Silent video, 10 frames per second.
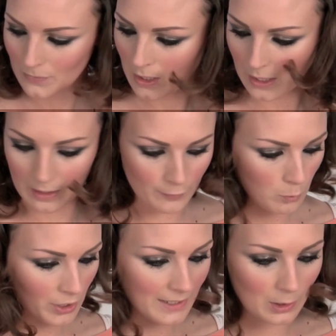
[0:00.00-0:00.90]
you want a little
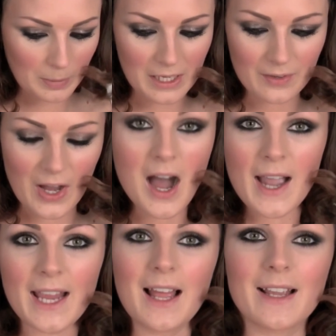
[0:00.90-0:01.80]
bit of a
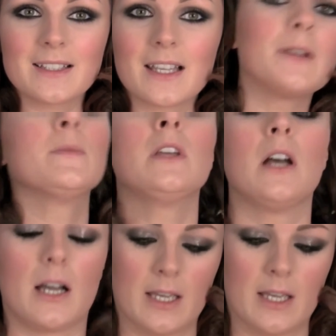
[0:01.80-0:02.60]
highlighter, I have got